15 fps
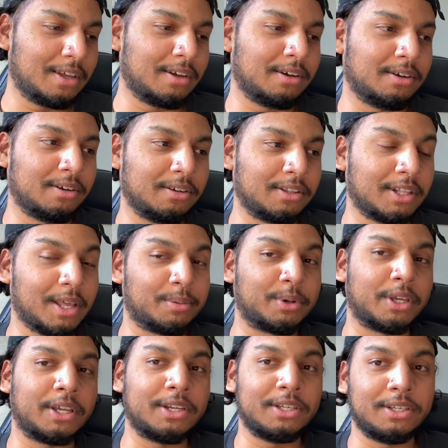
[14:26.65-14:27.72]
The
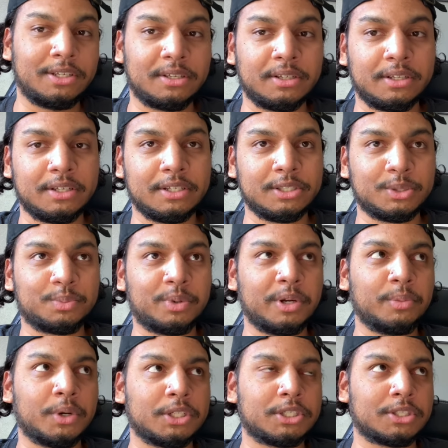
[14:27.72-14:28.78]
Lamborghini is
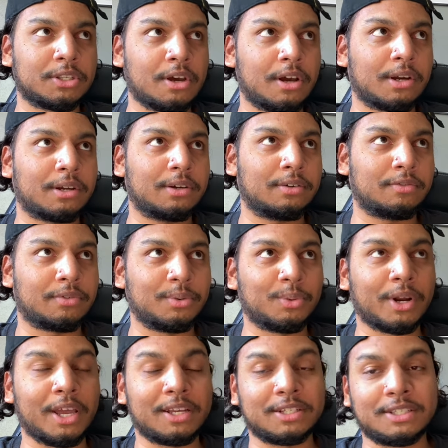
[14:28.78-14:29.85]
pretty much stock from
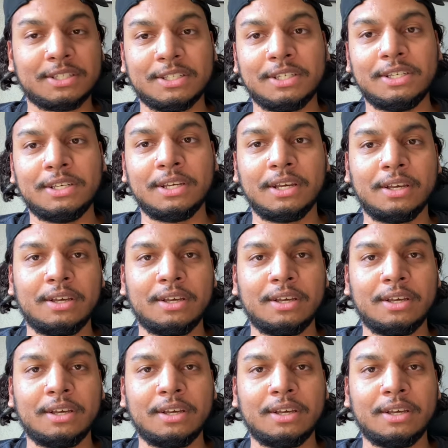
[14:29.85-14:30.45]
what I could see.